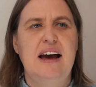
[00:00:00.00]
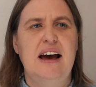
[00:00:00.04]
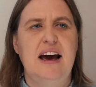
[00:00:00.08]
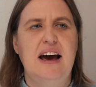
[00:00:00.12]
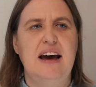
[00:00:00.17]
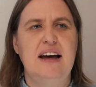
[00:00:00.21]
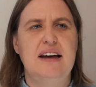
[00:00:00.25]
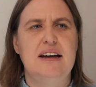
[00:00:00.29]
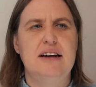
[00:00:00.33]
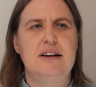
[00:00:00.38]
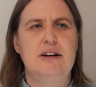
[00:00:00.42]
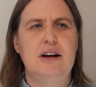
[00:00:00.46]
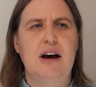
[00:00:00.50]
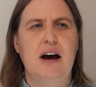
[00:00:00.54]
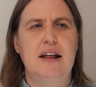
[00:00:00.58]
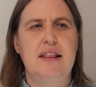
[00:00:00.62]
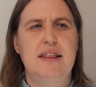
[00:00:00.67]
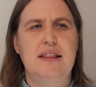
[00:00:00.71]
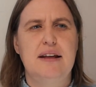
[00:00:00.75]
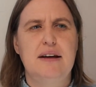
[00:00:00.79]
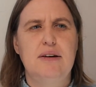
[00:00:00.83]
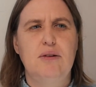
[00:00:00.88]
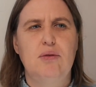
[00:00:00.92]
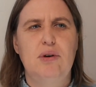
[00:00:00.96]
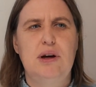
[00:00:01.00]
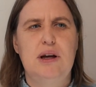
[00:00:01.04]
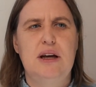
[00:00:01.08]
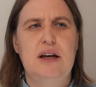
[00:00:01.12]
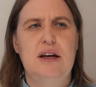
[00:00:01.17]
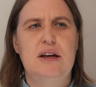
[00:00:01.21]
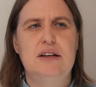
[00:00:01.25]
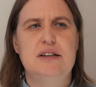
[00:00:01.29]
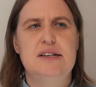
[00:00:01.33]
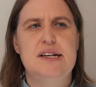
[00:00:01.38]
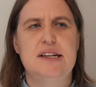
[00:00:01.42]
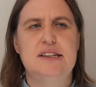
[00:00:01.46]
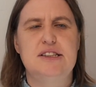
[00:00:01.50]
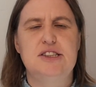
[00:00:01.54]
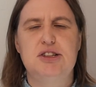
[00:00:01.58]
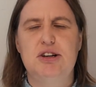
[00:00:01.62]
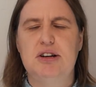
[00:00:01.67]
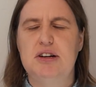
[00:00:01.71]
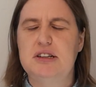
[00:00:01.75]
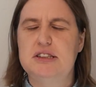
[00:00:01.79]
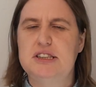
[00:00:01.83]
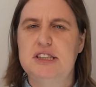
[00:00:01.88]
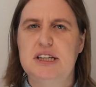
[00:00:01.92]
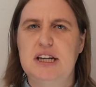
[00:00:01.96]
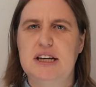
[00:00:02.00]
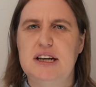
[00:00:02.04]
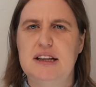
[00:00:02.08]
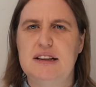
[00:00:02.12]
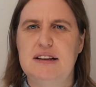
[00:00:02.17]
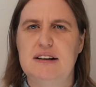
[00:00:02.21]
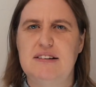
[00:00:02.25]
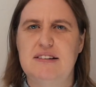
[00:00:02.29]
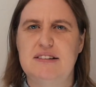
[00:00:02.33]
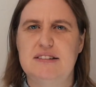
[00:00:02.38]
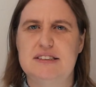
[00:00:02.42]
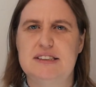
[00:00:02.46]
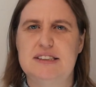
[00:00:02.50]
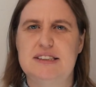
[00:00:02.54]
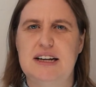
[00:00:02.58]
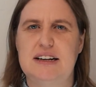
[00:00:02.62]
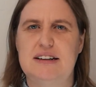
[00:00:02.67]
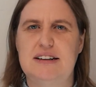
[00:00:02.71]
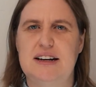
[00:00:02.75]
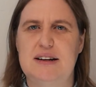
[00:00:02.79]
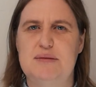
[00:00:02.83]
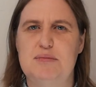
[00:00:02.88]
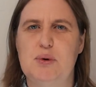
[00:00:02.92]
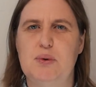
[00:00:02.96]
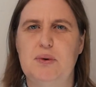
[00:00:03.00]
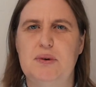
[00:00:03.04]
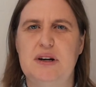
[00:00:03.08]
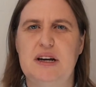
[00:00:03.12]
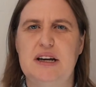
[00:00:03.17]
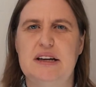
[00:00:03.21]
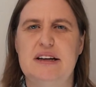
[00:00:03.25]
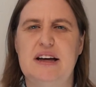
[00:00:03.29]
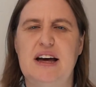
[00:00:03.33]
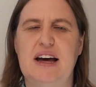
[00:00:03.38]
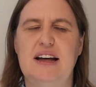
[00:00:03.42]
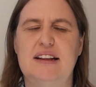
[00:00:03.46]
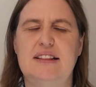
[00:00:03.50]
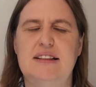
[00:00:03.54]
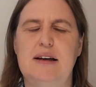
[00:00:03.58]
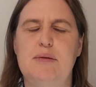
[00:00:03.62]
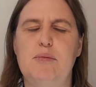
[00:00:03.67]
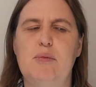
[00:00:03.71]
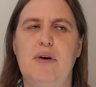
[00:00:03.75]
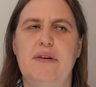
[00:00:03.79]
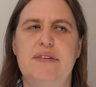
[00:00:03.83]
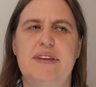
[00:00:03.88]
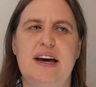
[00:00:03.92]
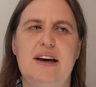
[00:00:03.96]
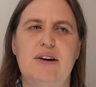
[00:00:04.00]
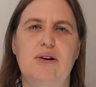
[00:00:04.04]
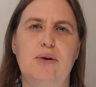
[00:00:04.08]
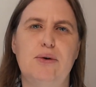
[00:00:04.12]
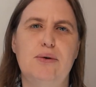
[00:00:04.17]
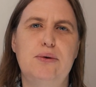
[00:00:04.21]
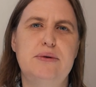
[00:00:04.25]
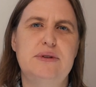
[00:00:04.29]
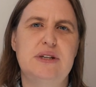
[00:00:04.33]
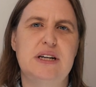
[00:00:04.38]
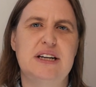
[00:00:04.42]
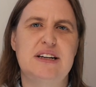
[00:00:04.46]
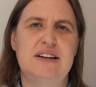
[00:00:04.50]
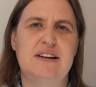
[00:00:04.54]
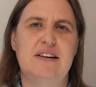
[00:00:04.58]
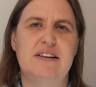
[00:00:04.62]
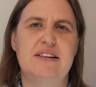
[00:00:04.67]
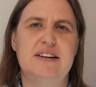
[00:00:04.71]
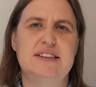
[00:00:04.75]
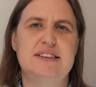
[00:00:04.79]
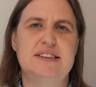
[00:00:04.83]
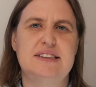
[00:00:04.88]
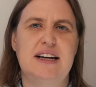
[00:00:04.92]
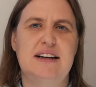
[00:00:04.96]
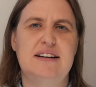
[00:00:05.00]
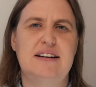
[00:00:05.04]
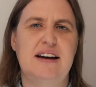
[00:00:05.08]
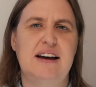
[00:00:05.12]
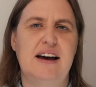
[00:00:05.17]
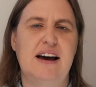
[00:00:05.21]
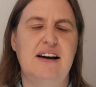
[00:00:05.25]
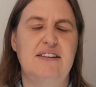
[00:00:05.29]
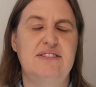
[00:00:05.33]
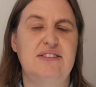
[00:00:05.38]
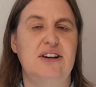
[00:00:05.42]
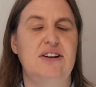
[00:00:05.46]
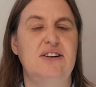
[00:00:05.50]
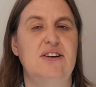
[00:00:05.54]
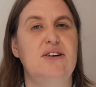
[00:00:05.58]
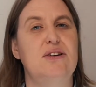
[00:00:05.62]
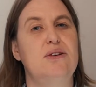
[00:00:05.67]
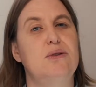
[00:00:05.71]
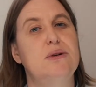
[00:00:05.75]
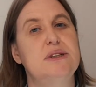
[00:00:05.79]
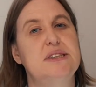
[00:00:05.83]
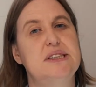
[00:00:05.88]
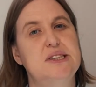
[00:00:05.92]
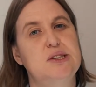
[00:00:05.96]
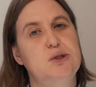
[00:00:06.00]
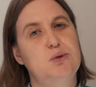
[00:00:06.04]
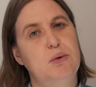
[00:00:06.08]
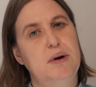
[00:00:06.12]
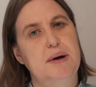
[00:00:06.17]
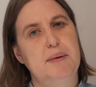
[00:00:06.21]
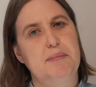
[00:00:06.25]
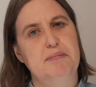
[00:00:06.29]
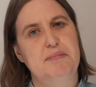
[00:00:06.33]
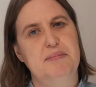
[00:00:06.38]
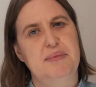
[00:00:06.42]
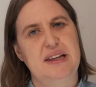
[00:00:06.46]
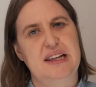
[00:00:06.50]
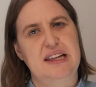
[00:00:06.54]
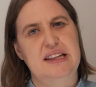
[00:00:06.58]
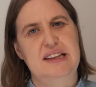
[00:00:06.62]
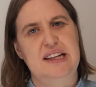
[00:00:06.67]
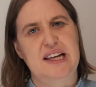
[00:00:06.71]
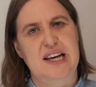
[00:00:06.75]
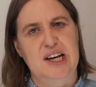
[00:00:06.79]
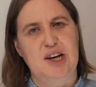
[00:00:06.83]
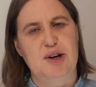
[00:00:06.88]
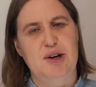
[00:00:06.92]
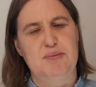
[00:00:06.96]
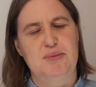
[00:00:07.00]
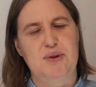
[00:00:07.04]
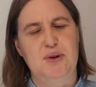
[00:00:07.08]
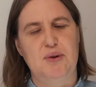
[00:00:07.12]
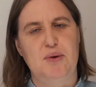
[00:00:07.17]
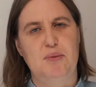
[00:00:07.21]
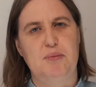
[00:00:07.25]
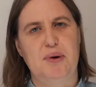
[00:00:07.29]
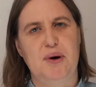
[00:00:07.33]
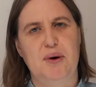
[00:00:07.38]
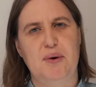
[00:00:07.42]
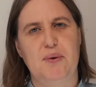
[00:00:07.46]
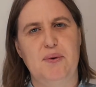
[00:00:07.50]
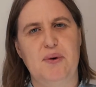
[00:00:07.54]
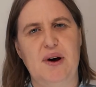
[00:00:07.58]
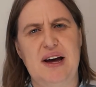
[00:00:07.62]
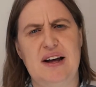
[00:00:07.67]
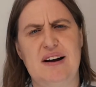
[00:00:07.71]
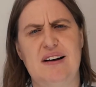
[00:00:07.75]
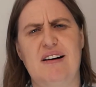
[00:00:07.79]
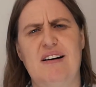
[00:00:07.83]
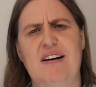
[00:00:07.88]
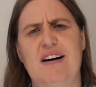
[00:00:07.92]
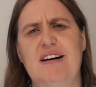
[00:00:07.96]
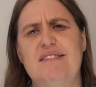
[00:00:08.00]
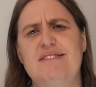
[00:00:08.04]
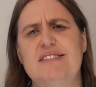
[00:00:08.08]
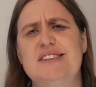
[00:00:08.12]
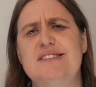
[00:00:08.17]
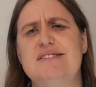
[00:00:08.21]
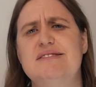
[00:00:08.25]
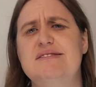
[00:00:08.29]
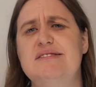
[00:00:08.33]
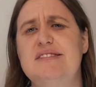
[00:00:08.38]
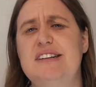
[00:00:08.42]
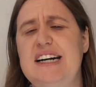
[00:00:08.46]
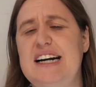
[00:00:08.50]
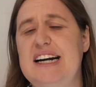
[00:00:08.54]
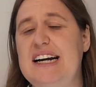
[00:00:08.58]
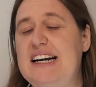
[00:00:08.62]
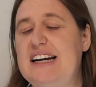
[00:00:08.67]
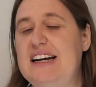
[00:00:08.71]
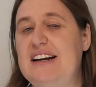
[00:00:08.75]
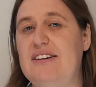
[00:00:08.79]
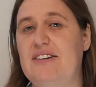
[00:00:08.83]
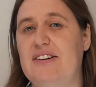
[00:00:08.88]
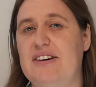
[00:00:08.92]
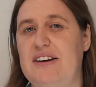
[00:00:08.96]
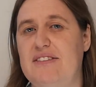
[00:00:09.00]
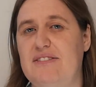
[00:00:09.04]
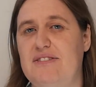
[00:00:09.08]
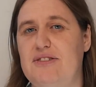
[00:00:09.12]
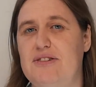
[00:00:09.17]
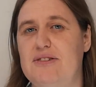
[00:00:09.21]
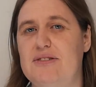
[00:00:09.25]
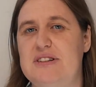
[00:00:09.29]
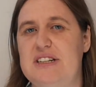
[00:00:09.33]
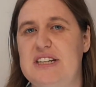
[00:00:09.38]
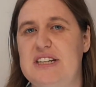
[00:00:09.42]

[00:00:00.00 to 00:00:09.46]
And I think we did church together on Sunday morning. And then what they all did on a Sunday afternoon was swim in their communal pool. And I was really looking forward